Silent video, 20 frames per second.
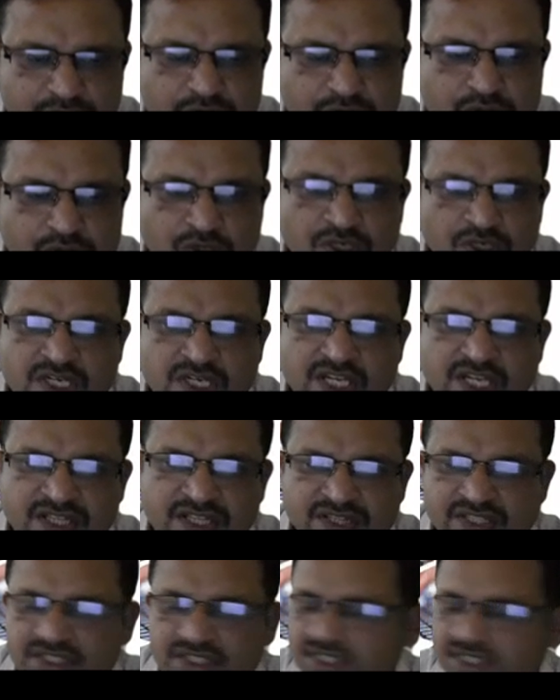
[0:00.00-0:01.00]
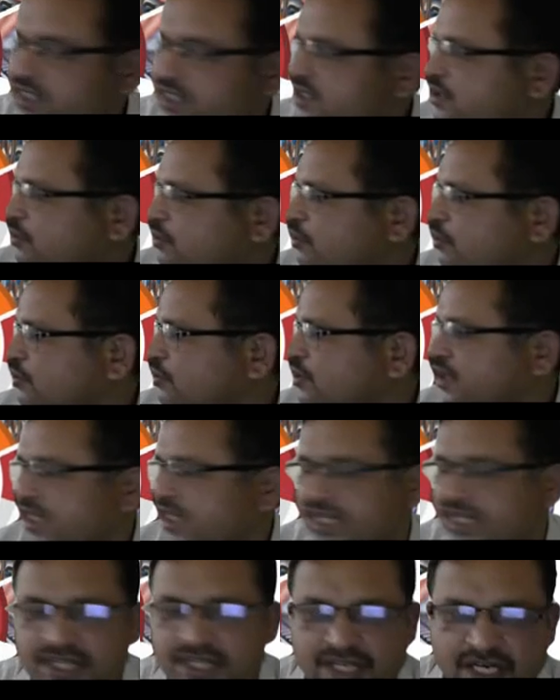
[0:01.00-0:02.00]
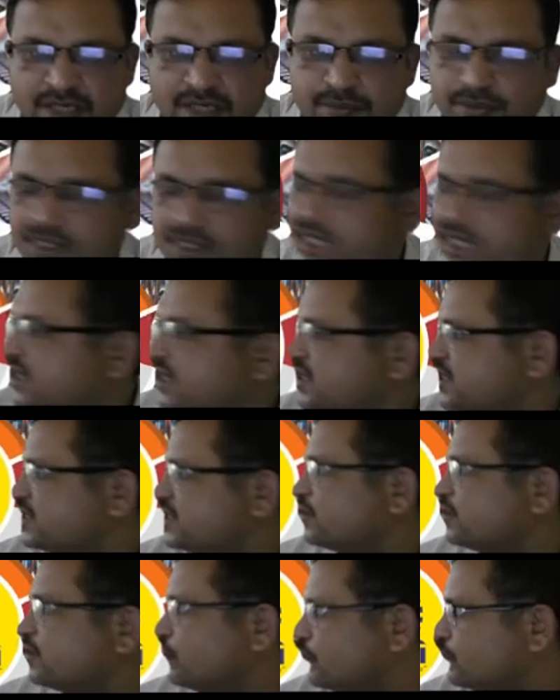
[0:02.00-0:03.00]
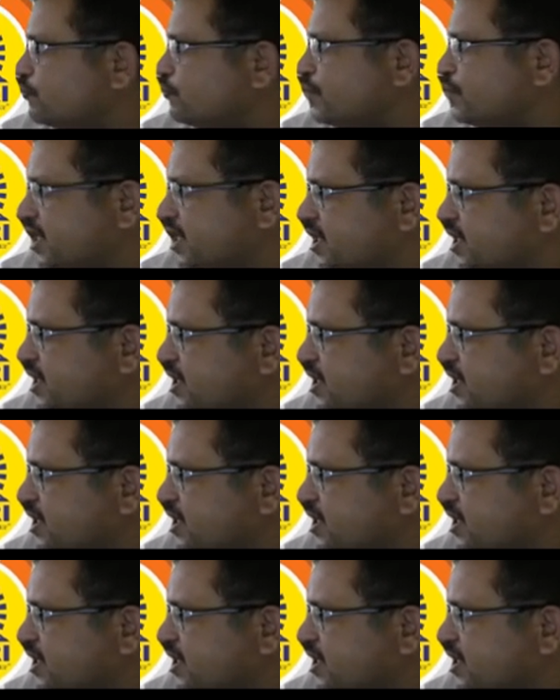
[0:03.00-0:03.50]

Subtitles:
or length is equal to T and breadth is equal to B.